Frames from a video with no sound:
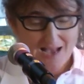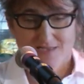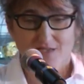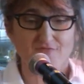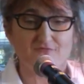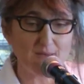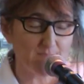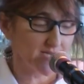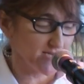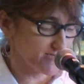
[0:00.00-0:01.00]
As a
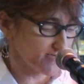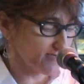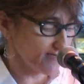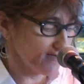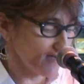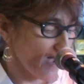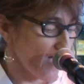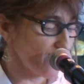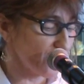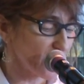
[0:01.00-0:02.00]
feminist,
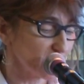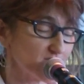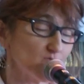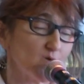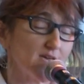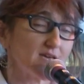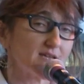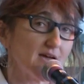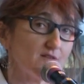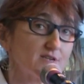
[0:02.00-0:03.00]
I feel that we
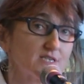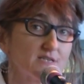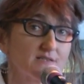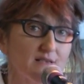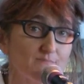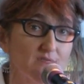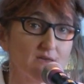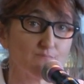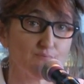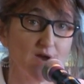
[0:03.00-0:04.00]
inherited
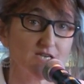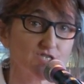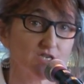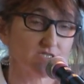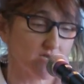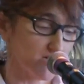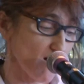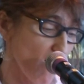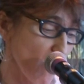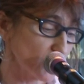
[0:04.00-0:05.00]
something precious and
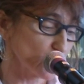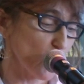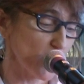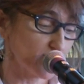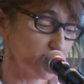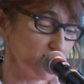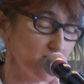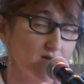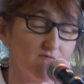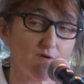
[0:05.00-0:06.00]
hard won
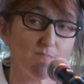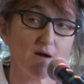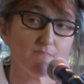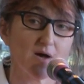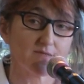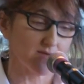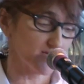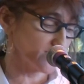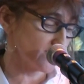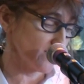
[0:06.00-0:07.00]
from our
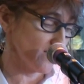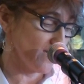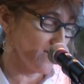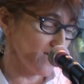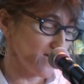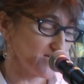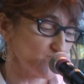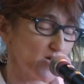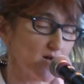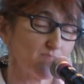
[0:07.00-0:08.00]
mothers,
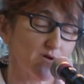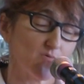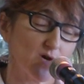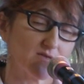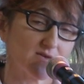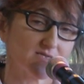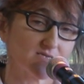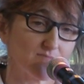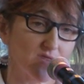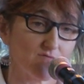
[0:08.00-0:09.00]
and we are bequeathing
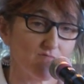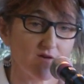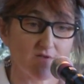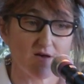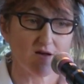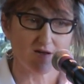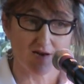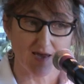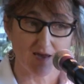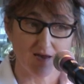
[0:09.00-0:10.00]
something rather
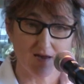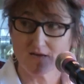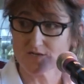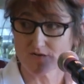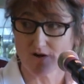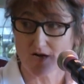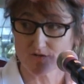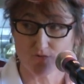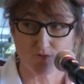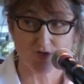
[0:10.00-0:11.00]
ugly to our
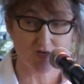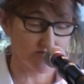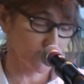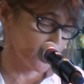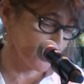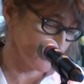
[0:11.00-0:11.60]
daughters.